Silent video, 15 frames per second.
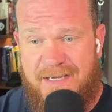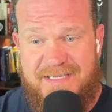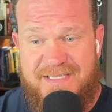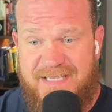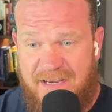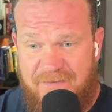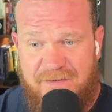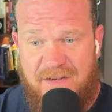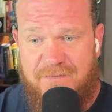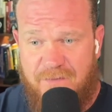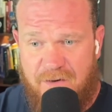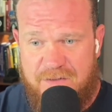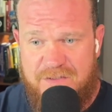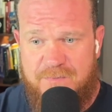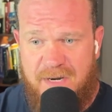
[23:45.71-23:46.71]
safety
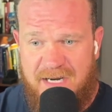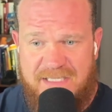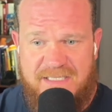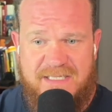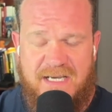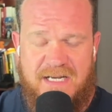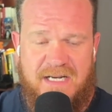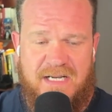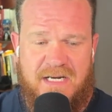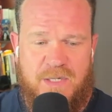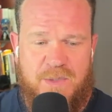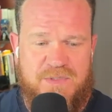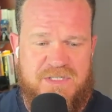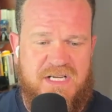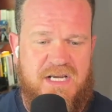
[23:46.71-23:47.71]
first mindset in
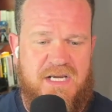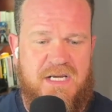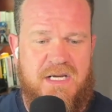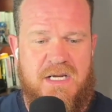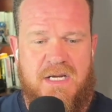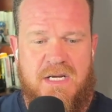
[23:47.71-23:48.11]
OT,